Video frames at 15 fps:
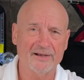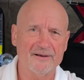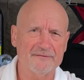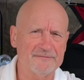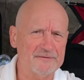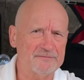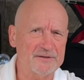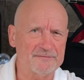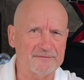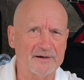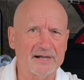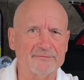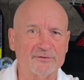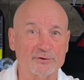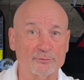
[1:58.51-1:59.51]

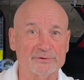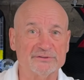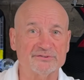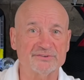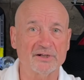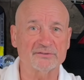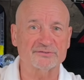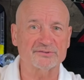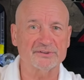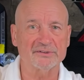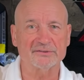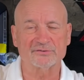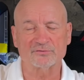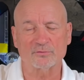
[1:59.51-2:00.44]
55 degrees Celsius